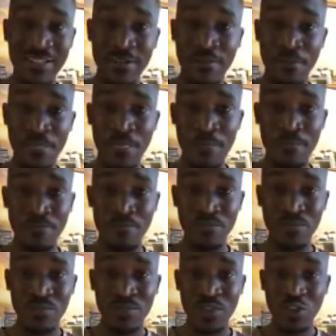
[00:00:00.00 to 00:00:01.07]
that
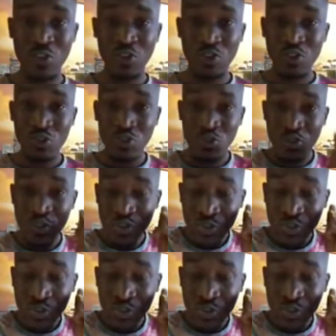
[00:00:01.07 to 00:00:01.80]
you